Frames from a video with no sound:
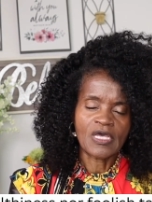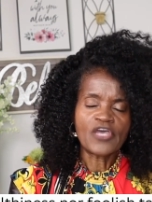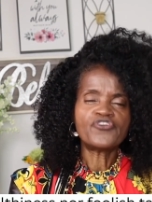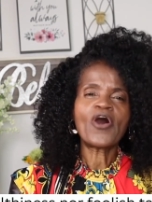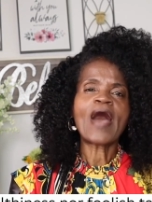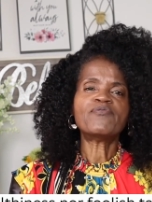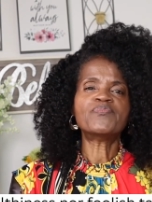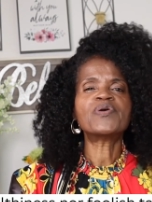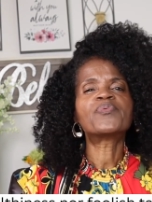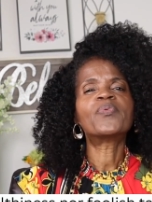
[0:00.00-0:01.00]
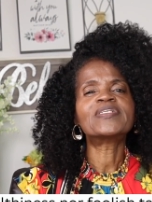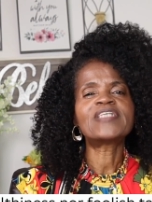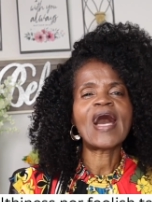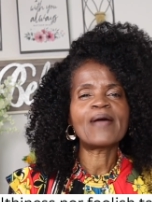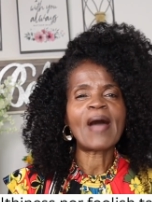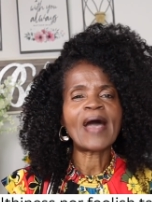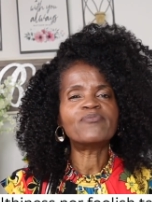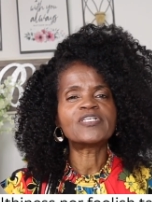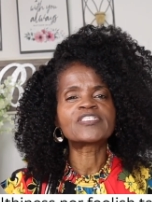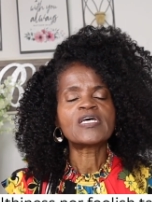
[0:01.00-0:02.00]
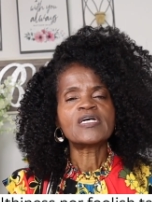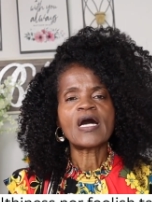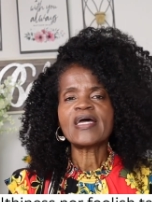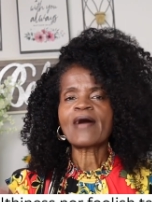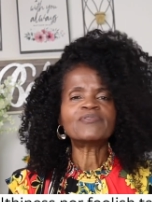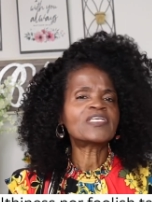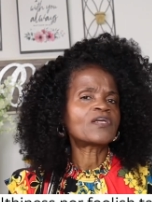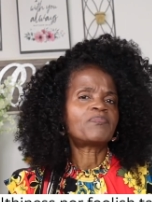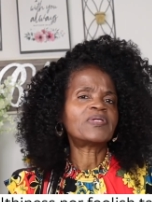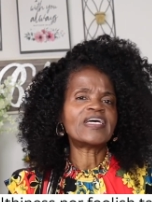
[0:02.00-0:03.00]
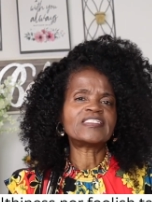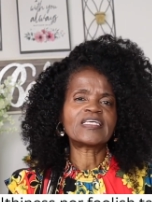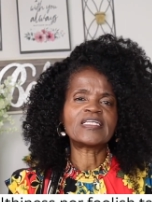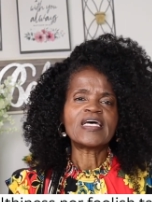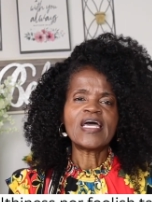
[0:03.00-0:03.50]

You know, I remember one time I was I was in a place and,